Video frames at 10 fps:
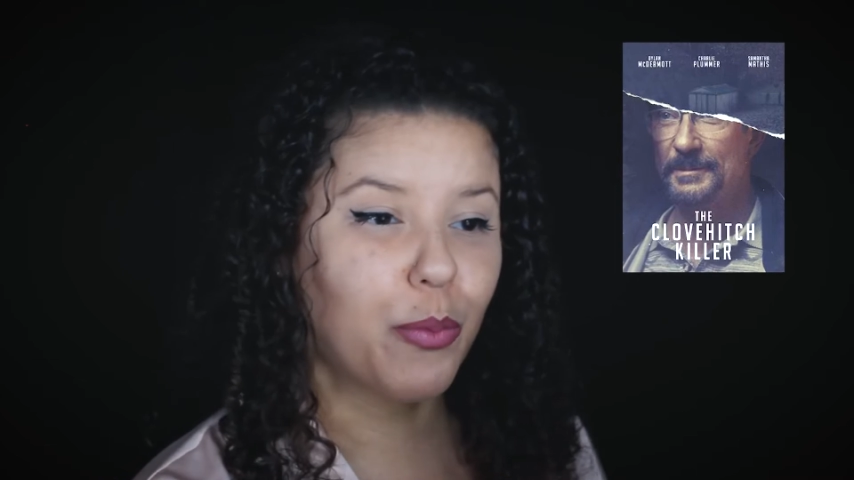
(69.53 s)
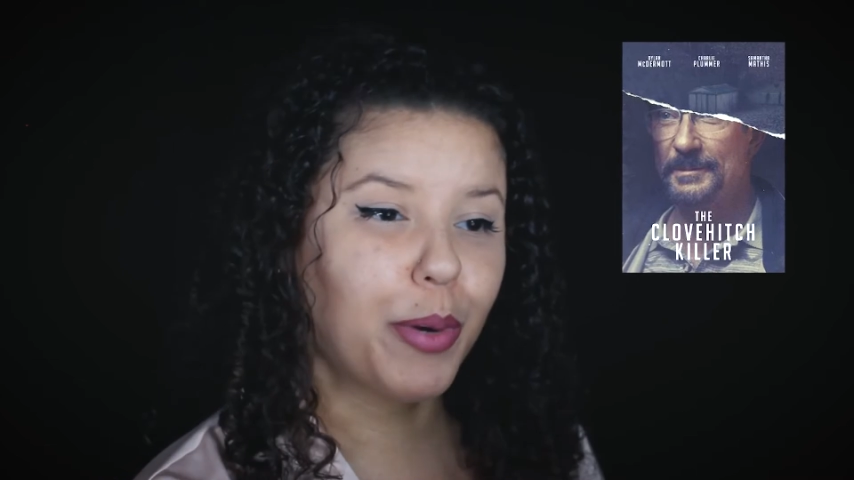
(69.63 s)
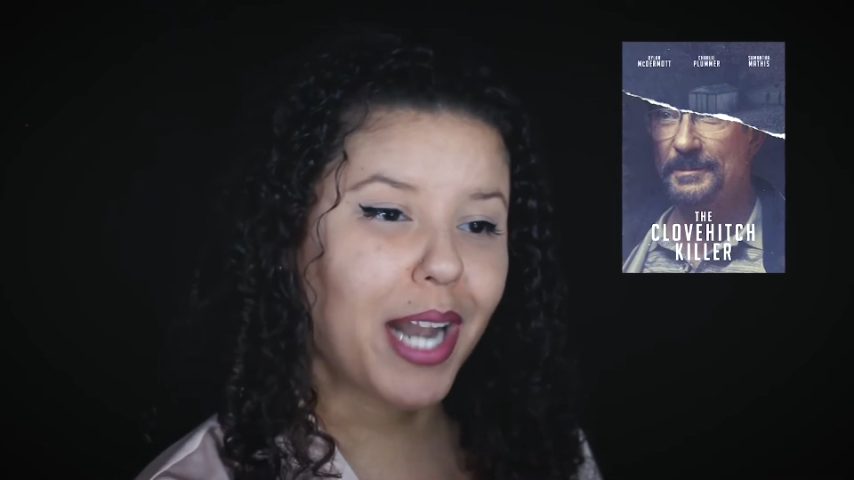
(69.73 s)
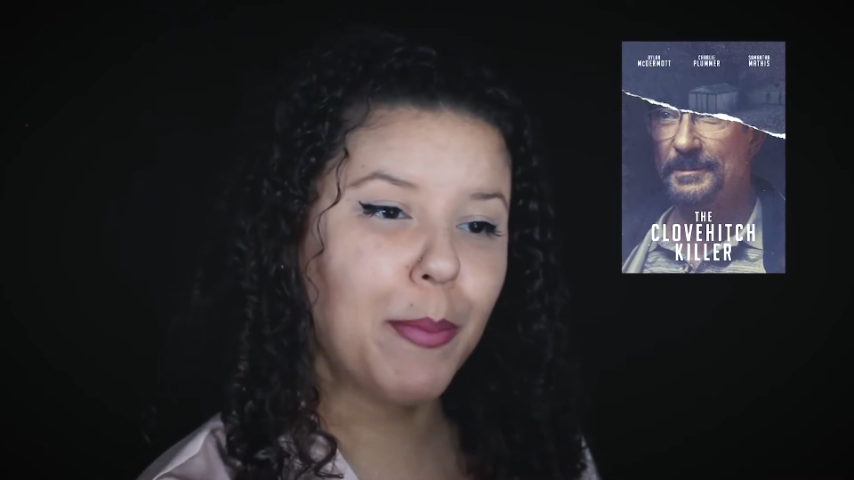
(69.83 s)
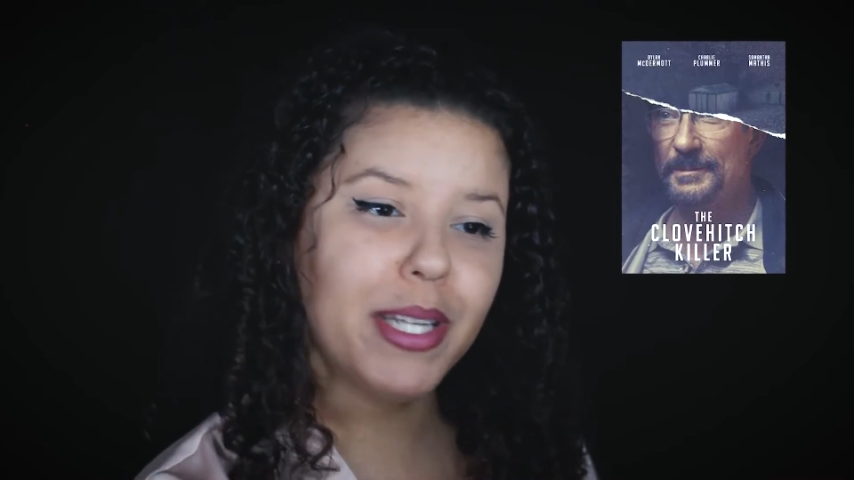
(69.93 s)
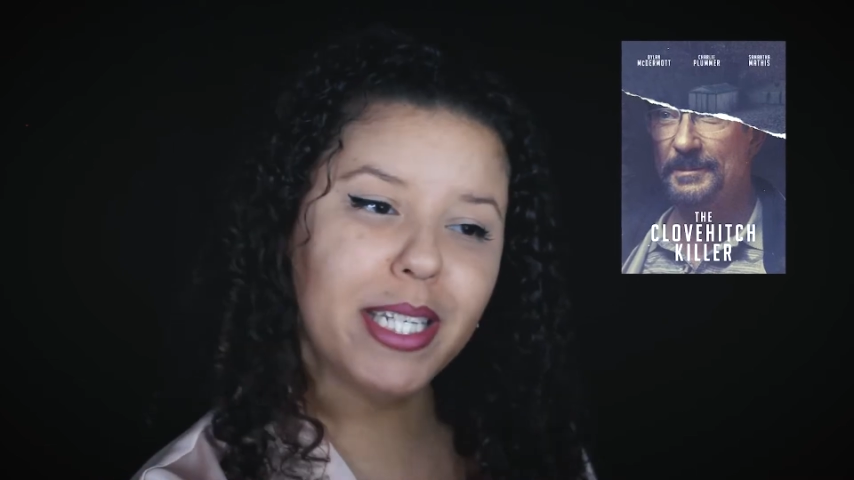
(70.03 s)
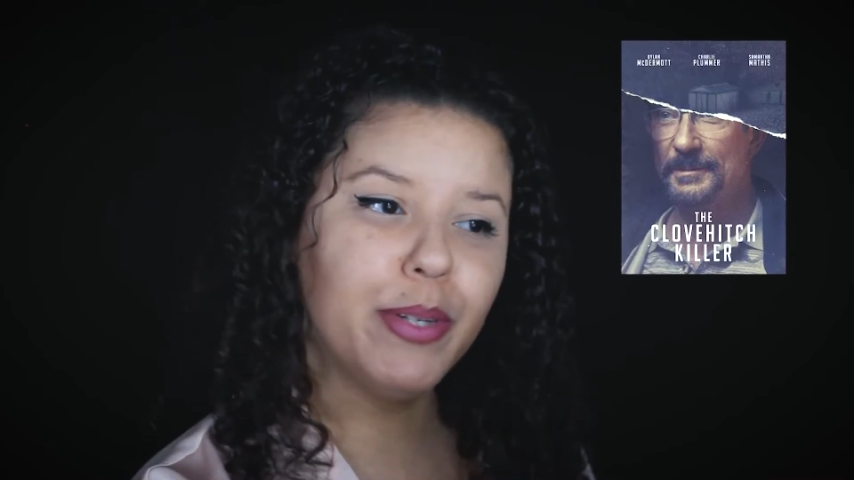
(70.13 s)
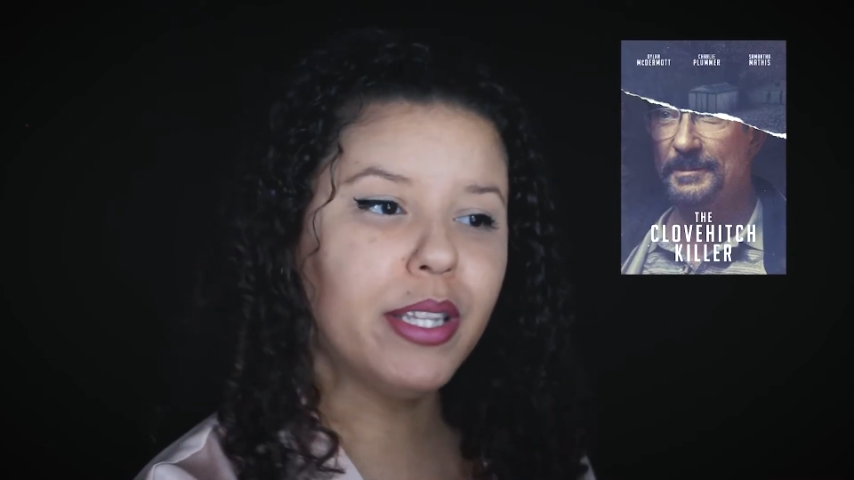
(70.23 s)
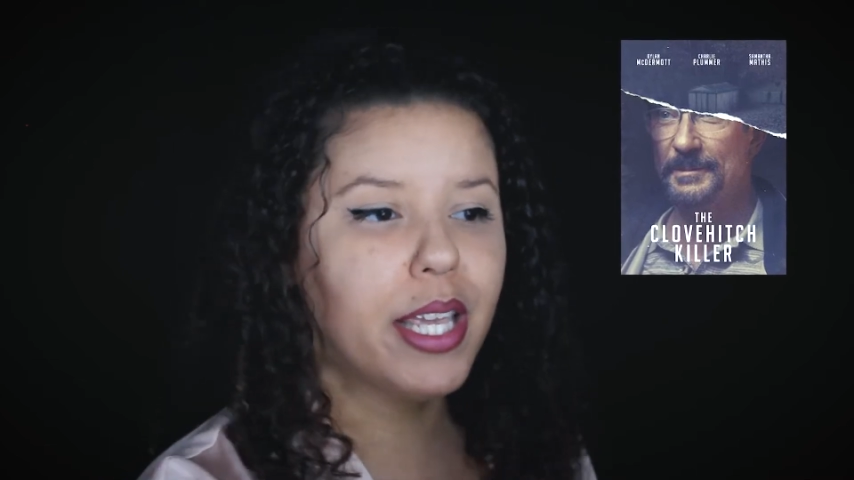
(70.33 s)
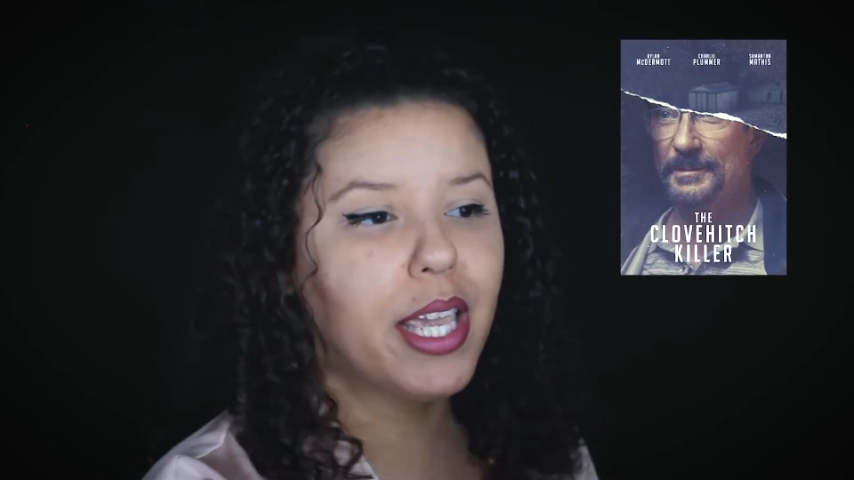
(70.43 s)
but I must have
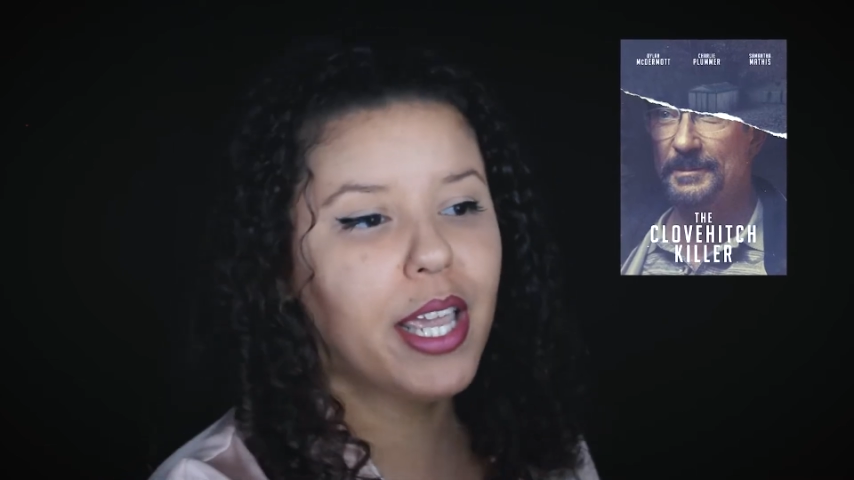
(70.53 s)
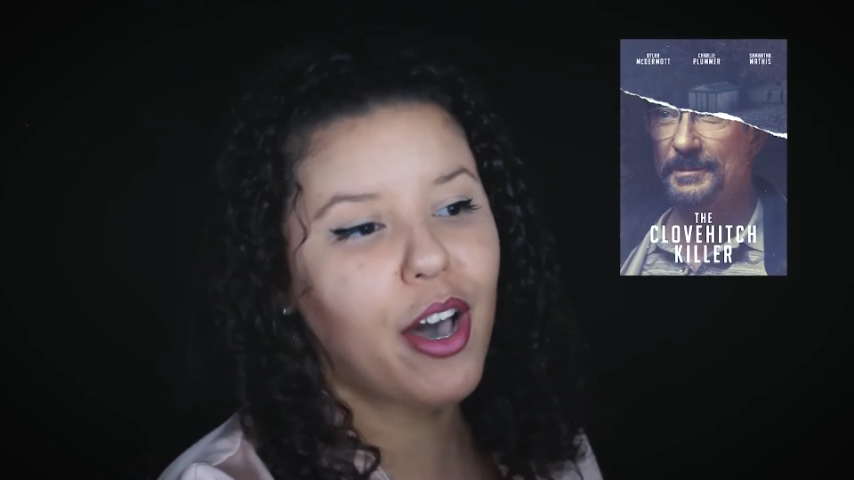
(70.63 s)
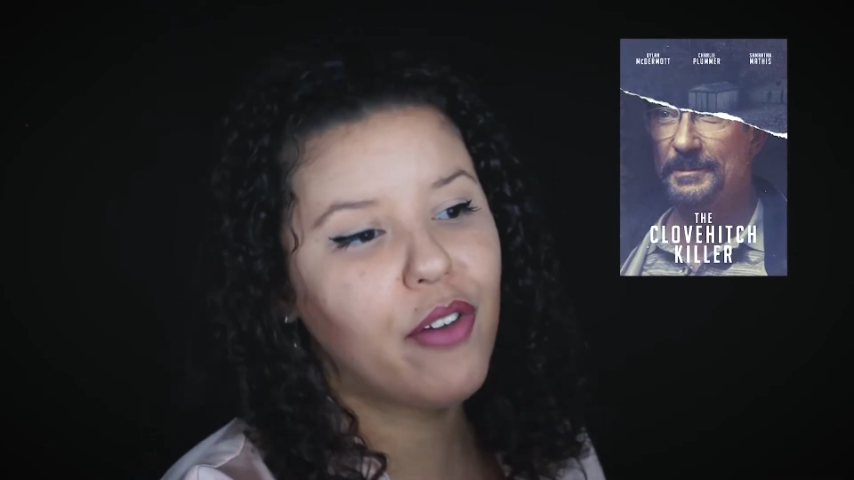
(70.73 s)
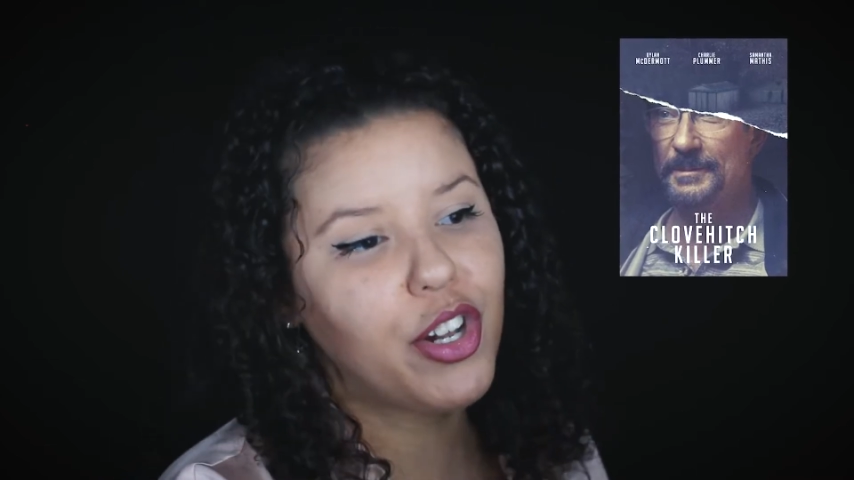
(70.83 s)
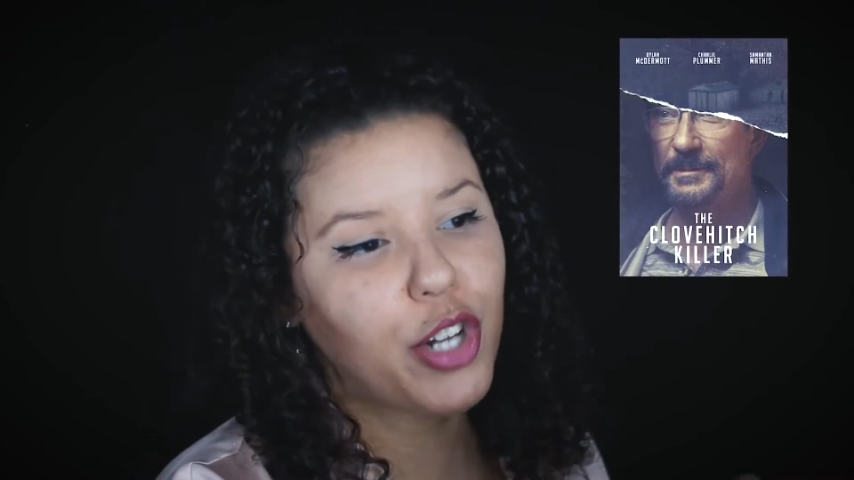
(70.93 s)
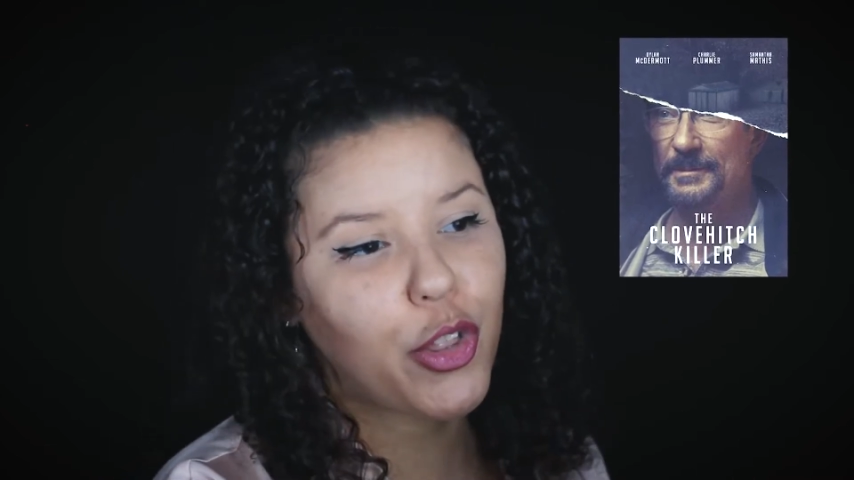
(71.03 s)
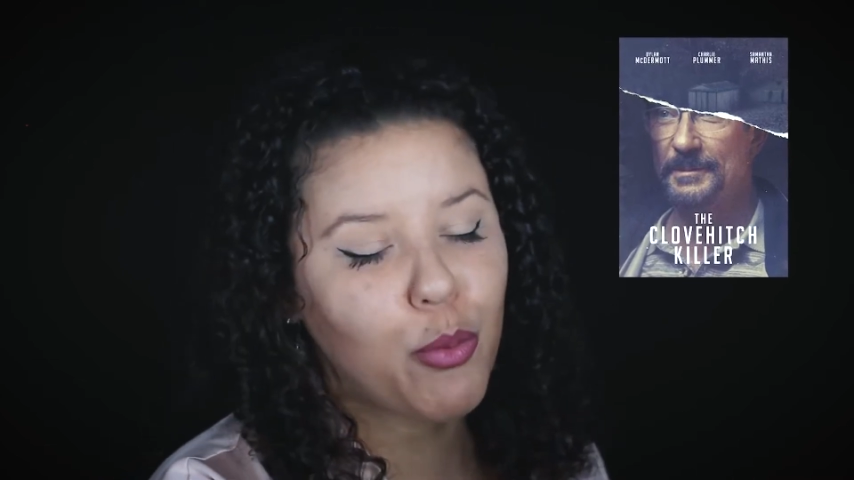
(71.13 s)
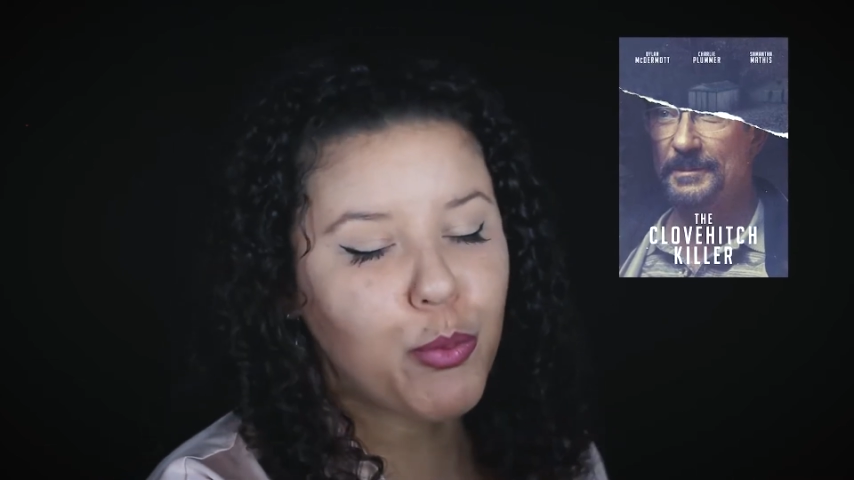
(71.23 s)
been thinking of another